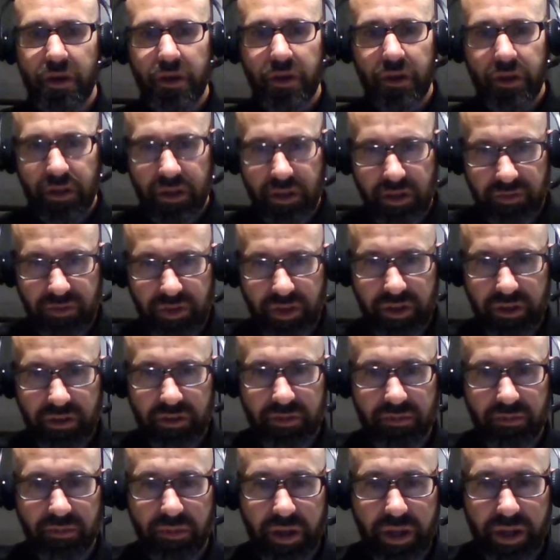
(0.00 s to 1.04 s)
Good evening.
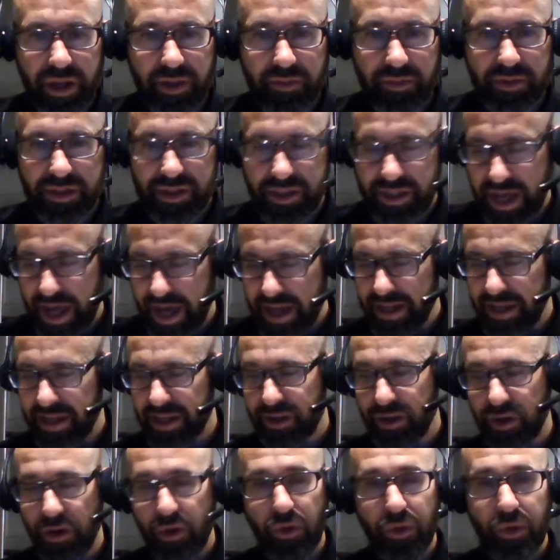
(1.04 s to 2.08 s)
My name is Scott
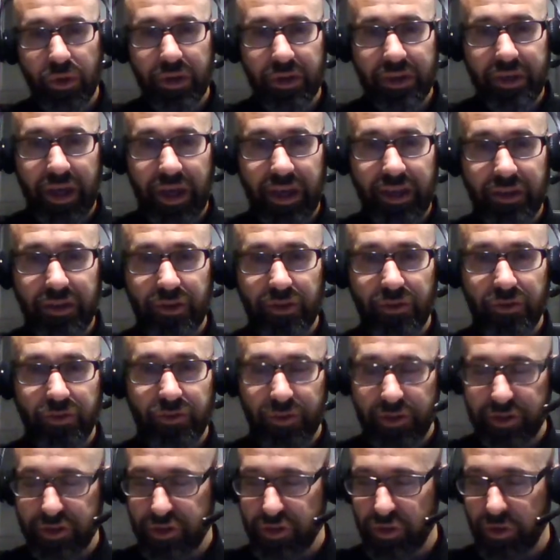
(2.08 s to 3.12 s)
Hicko, and thank you
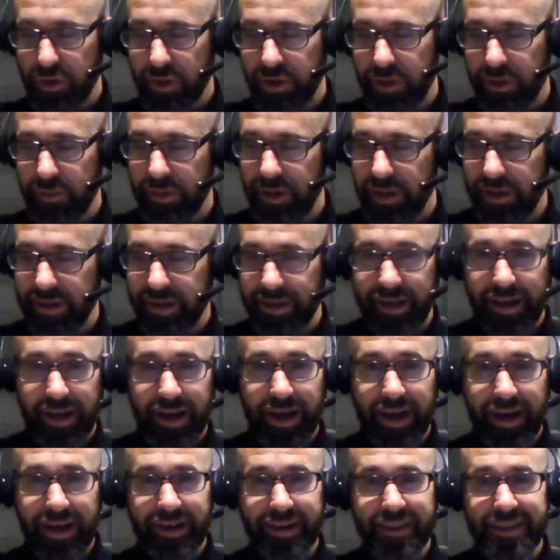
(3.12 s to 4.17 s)
for joining me
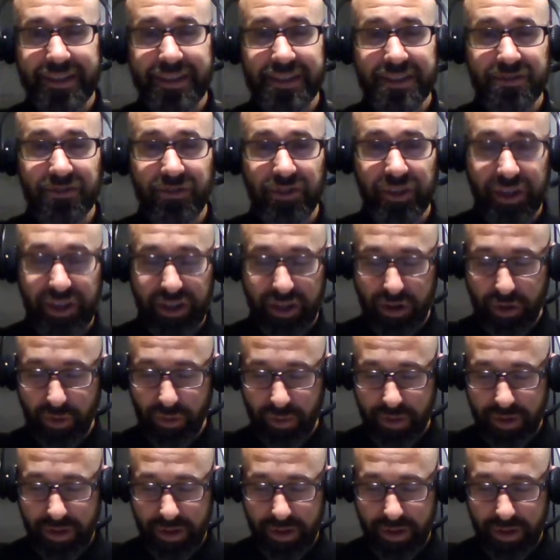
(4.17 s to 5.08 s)
uh, in this video.